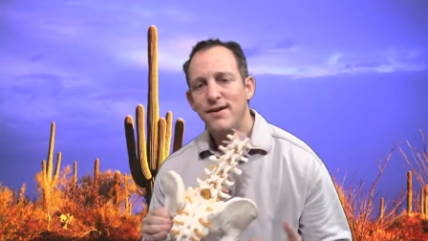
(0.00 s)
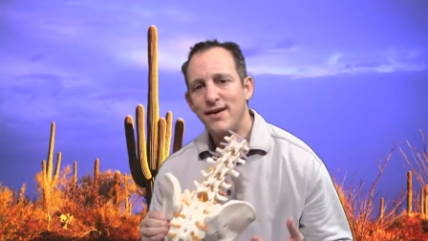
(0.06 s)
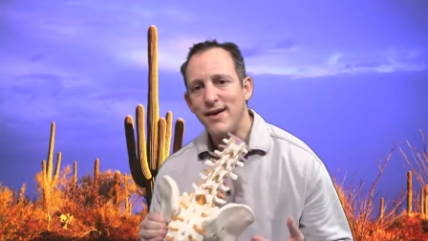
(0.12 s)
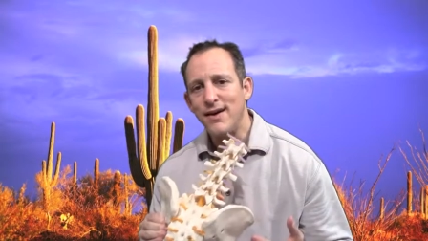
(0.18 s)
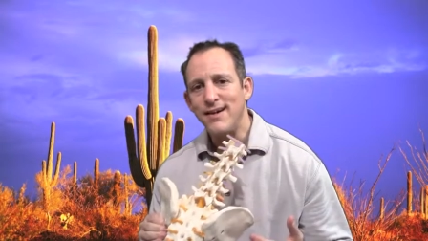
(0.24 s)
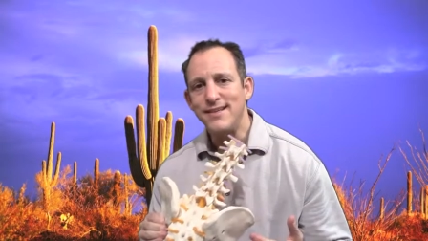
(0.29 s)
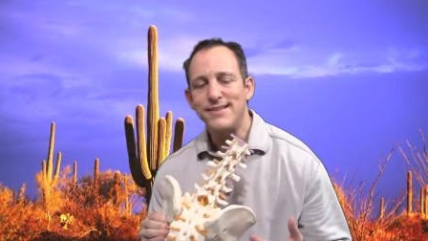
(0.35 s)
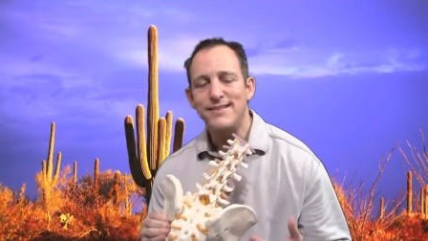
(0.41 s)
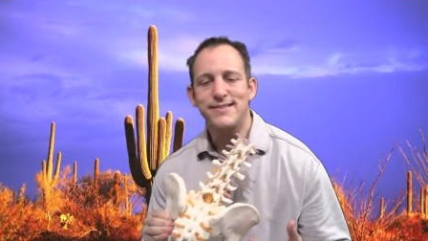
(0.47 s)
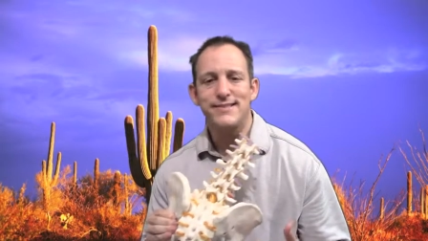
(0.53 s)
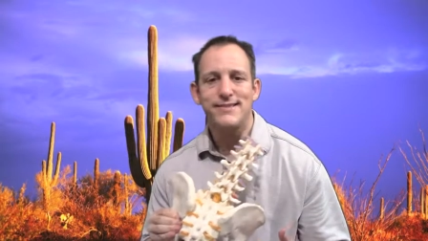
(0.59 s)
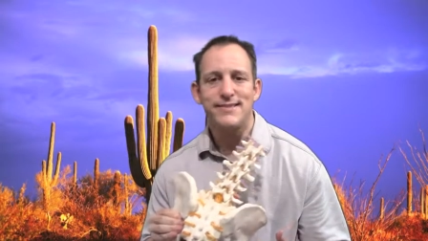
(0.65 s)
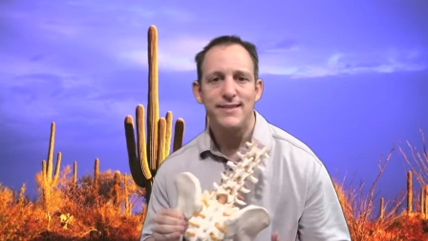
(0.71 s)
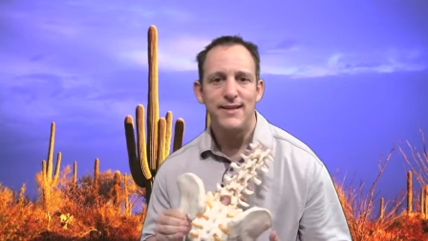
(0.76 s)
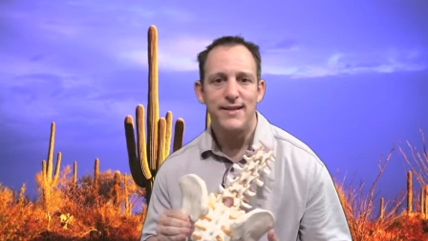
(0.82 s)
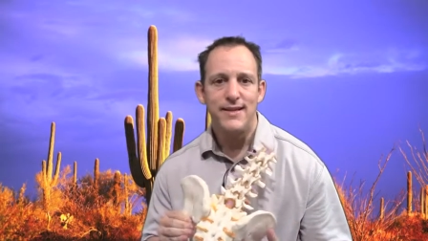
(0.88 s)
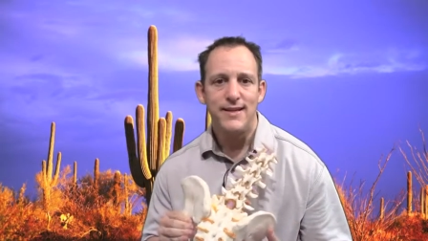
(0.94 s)
Ice,
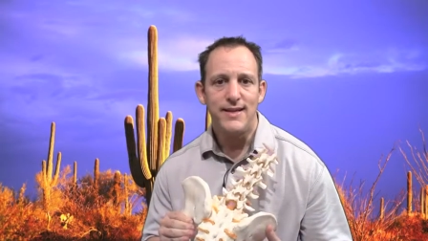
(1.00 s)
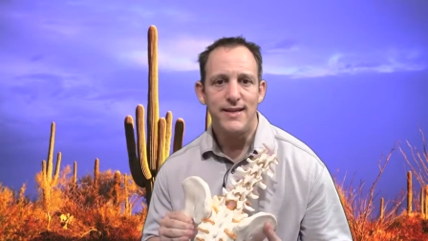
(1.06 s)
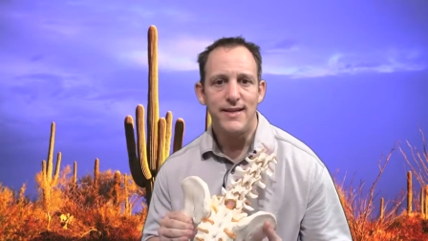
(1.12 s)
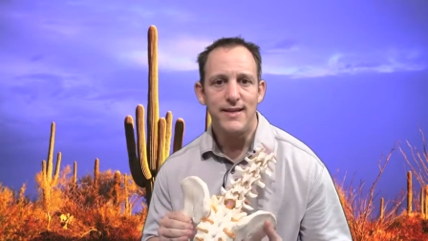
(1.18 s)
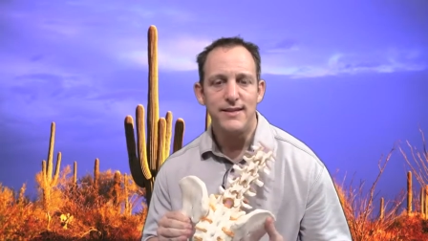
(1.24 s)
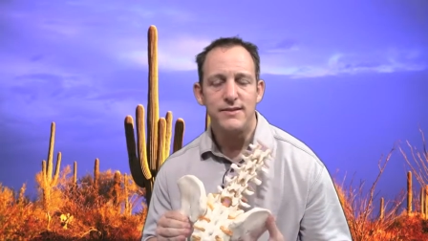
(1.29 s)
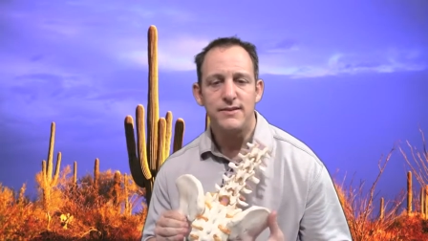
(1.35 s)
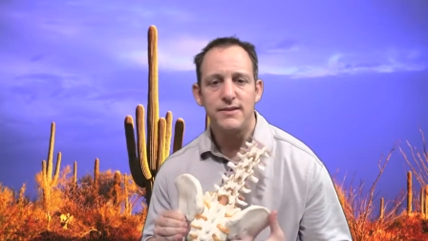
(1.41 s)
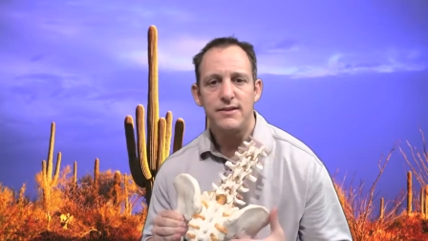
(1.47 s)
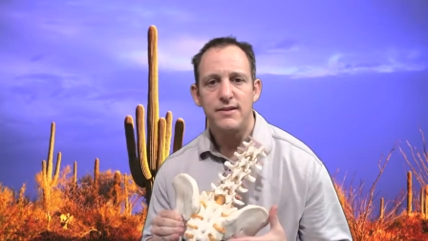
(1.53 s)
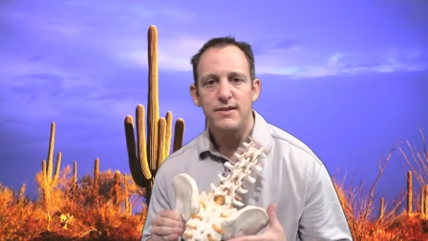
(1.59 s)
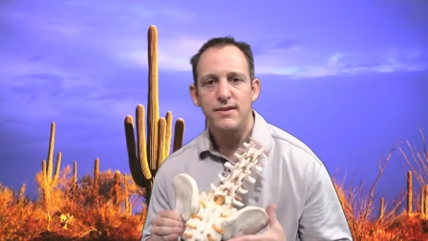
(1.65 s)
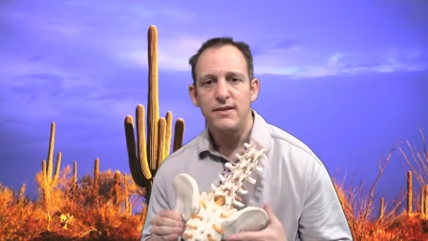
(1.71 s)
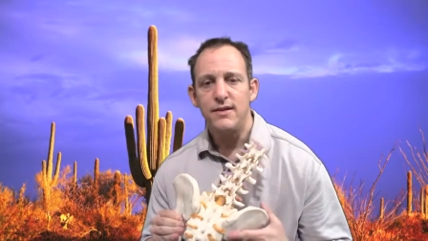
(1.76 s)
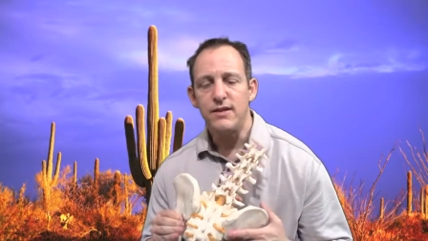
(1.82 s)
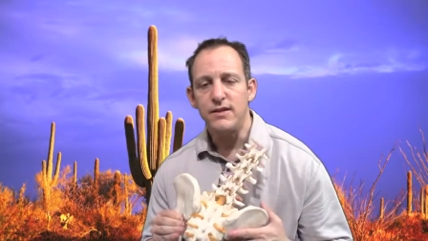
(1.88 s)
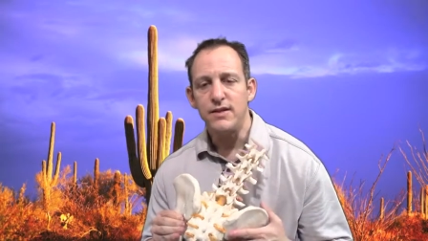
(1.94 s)
heat,
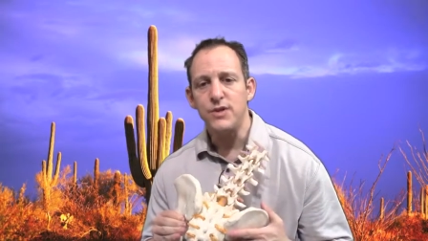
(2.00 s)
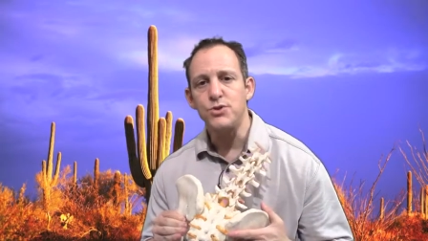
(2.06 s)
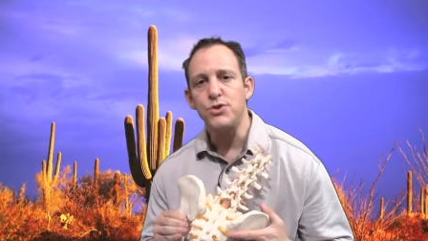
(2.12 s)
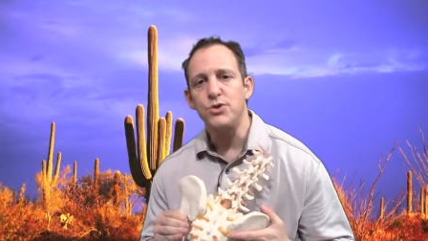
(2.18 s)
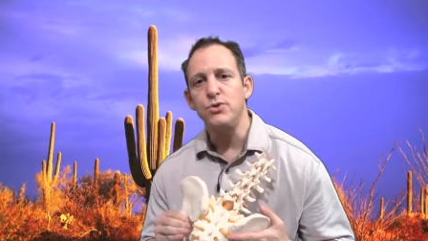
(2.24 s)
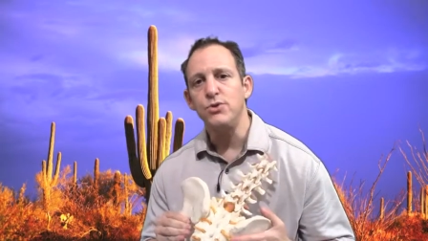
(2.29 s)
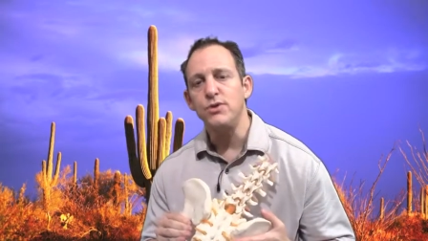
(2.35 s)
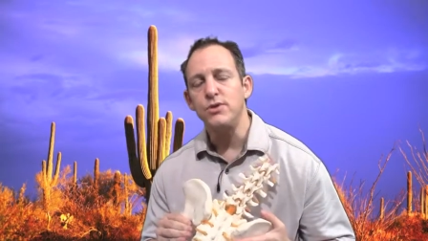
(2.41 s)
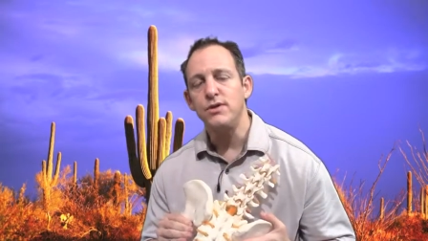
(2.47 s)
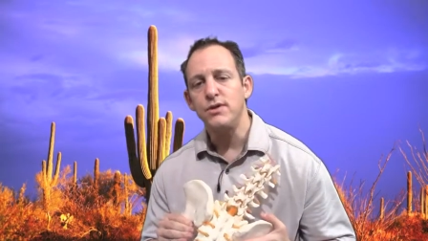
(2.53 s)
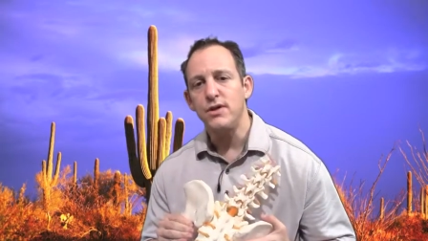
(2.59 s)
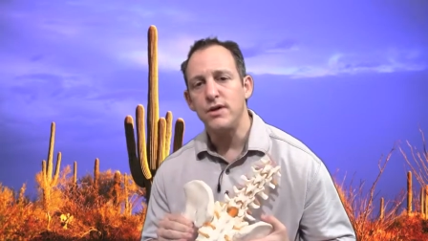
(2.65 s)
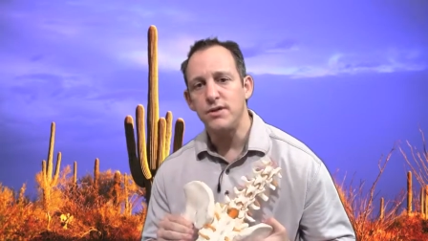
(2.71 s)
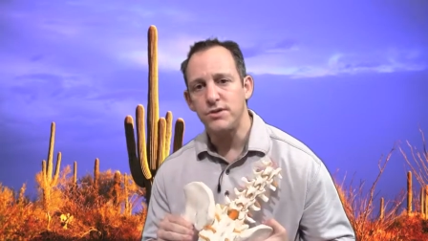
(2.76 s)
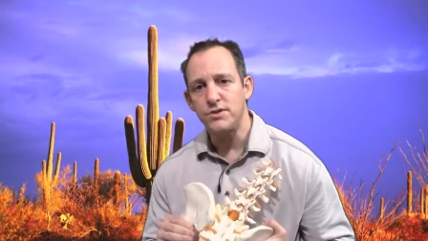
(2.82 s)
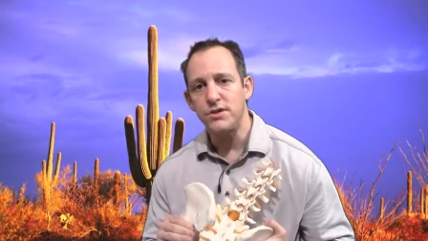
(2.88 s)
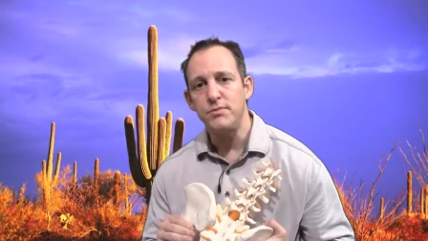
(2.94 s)
electrical
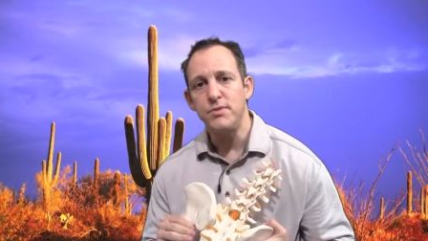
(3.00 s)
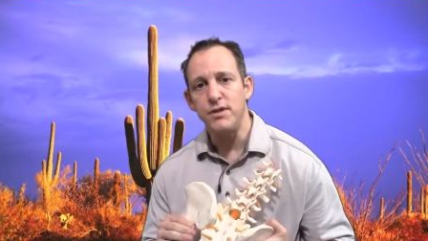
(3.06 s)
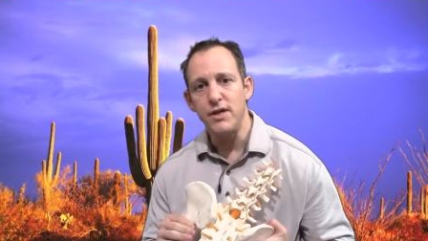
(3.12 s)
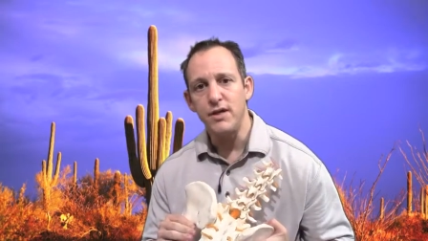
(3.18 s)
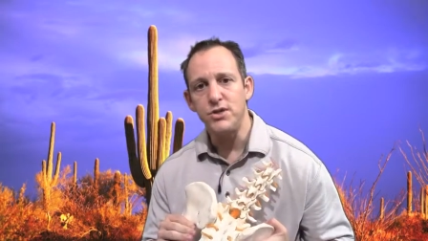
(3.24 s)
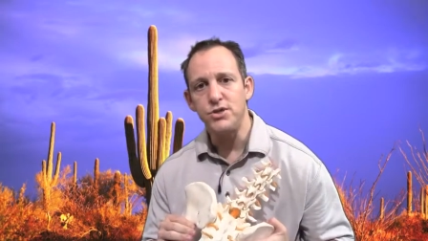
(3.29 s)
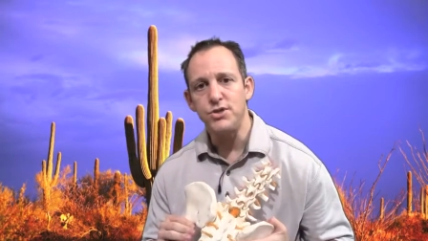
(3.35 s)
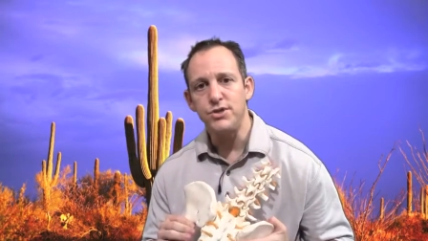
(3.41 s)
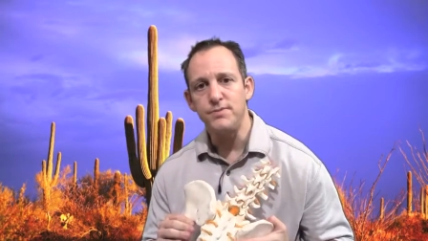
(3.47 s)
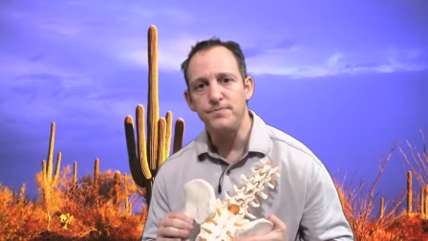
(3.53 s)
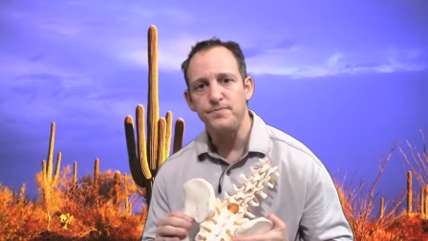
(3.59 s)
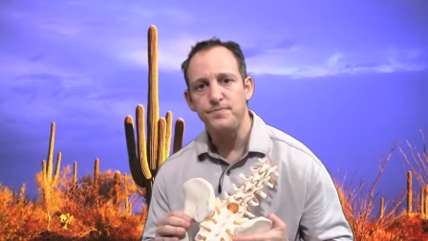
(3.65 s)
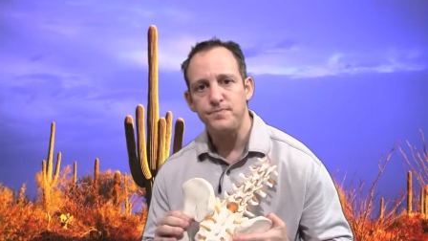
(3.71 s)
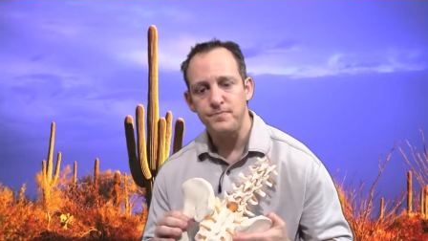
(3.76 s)
stimulation,